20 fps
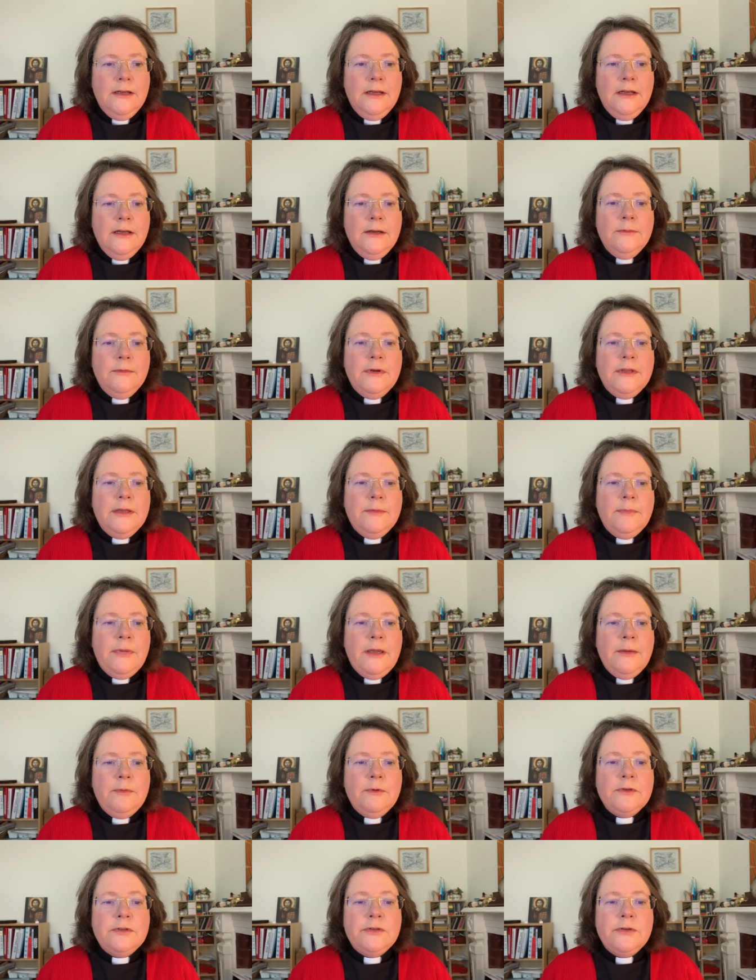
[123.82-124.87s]
When the
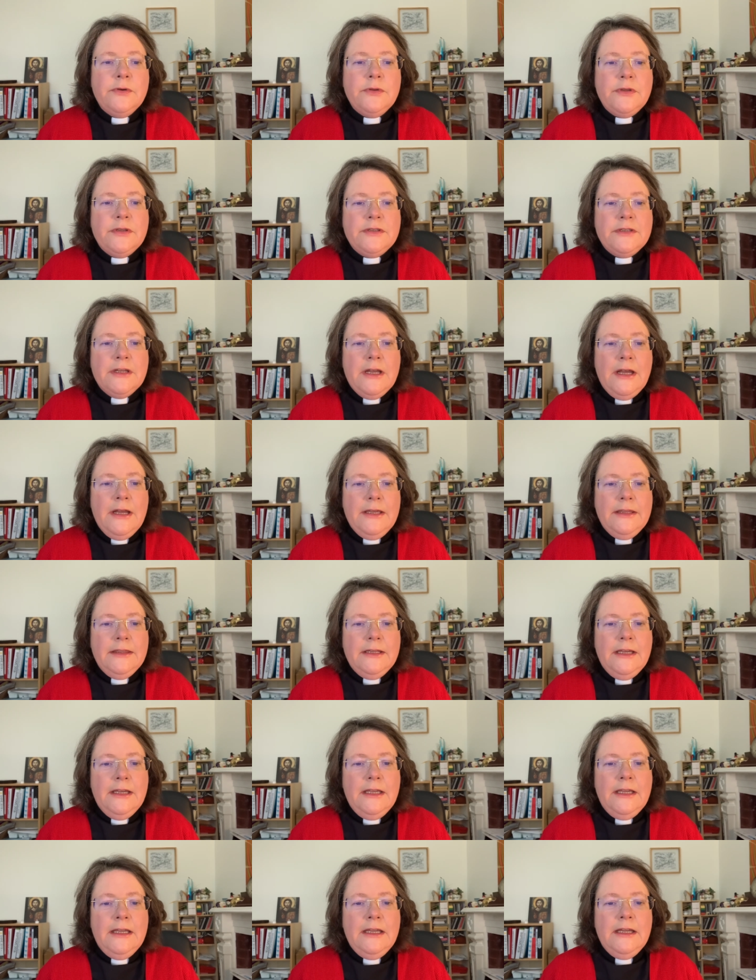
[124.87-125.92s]
people saw the sign
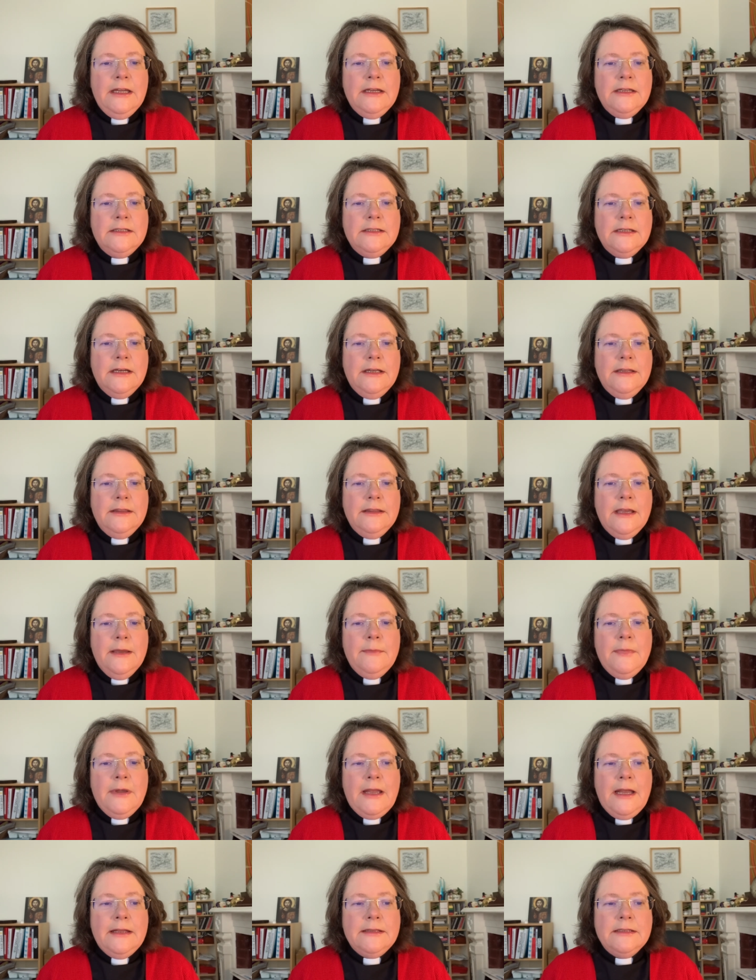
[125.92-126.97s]
that he had done, they
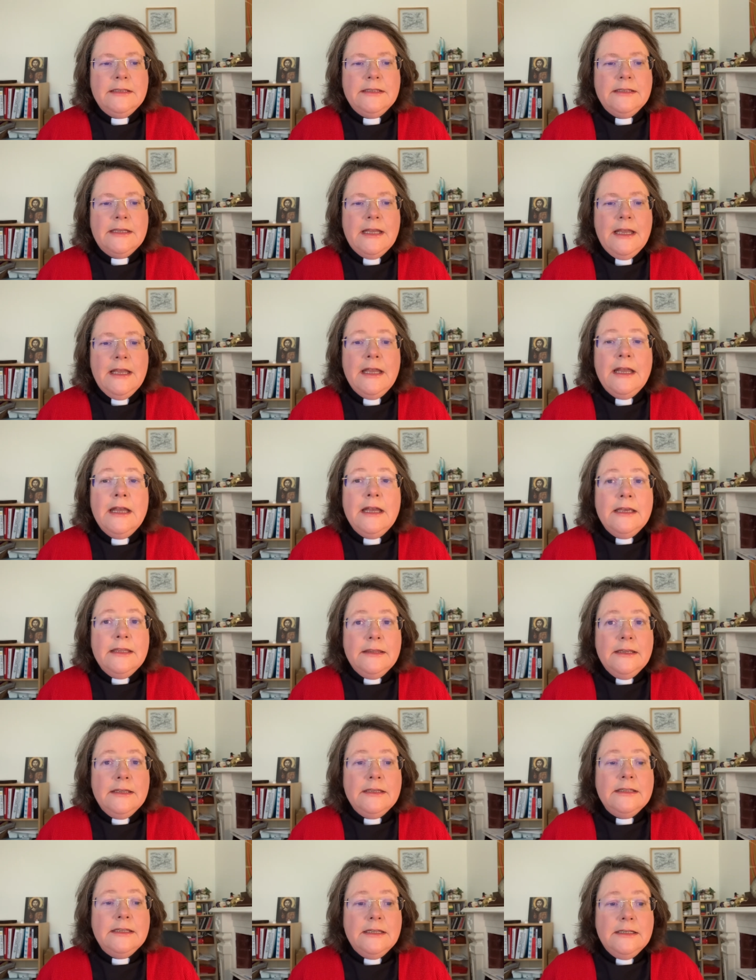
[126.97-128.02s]
began to say,
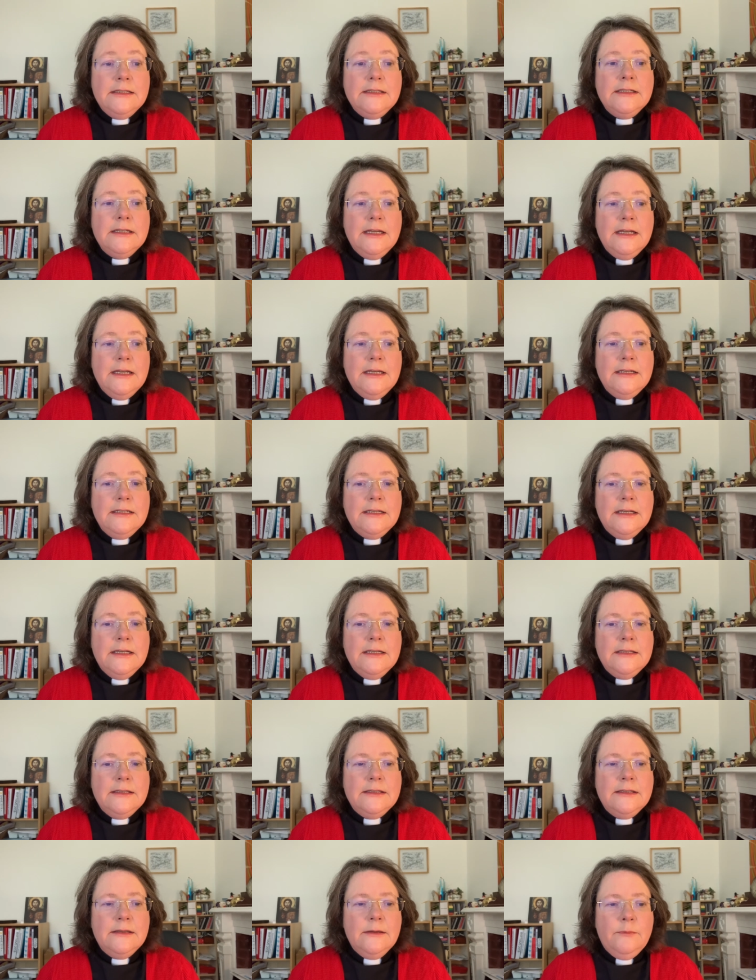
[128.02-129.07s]
This indeed
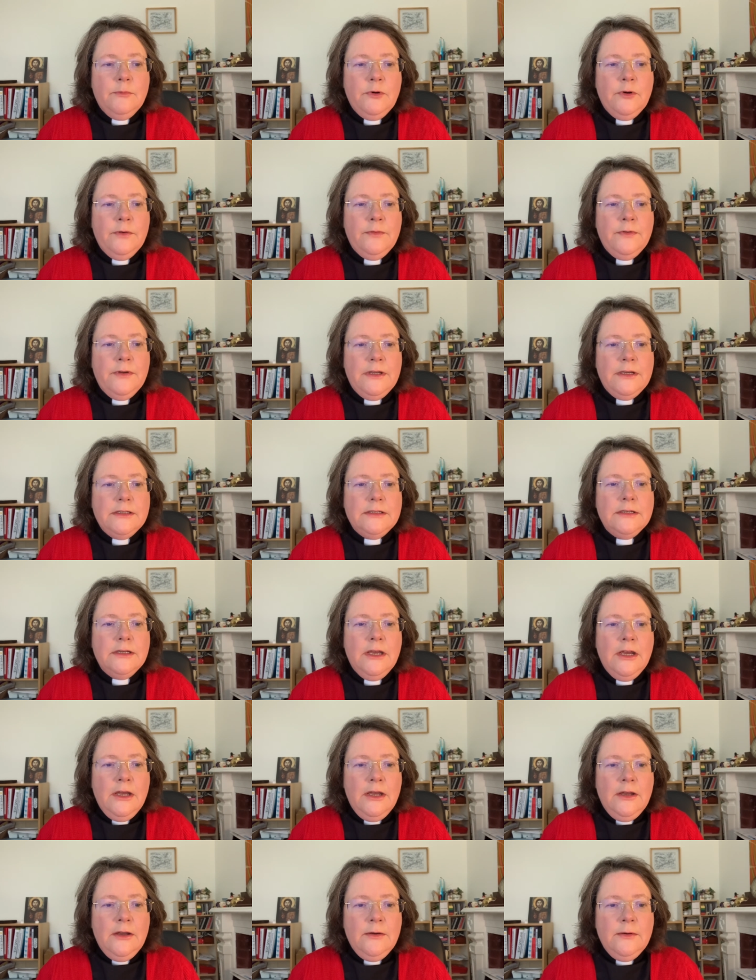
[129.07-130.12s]
is the prophet
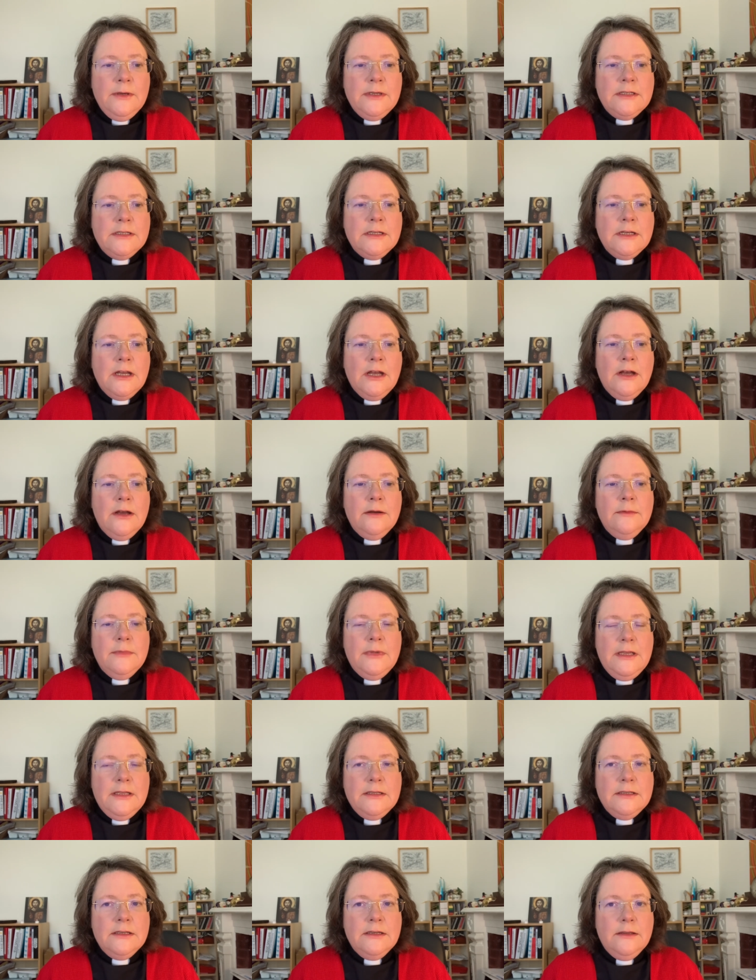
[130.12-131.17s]
who is to come
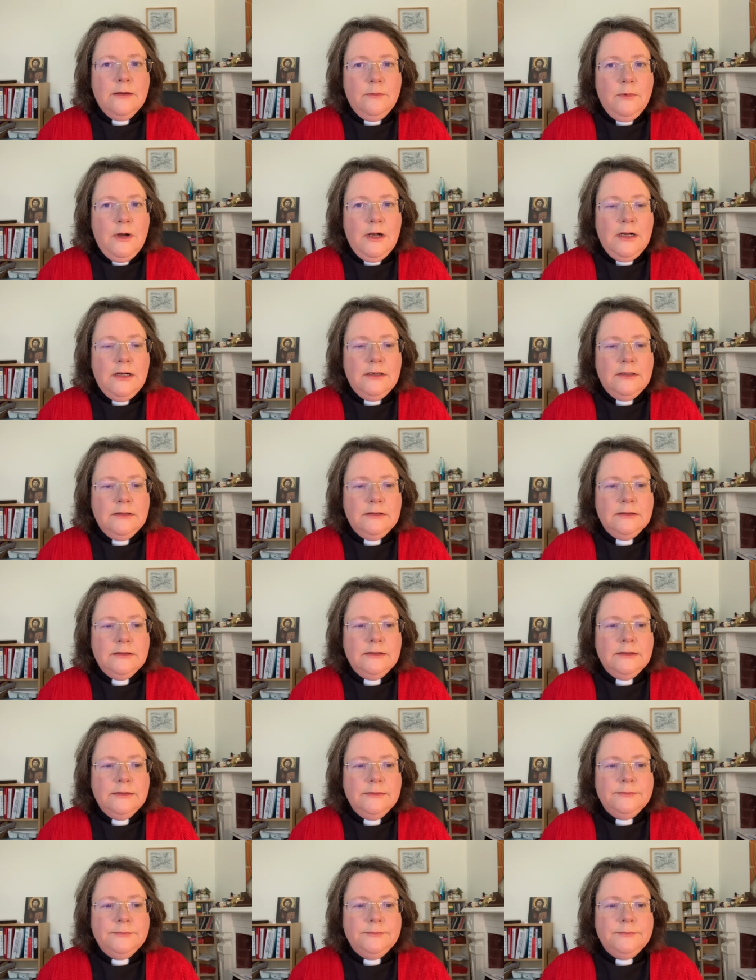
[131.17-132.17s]
into the world.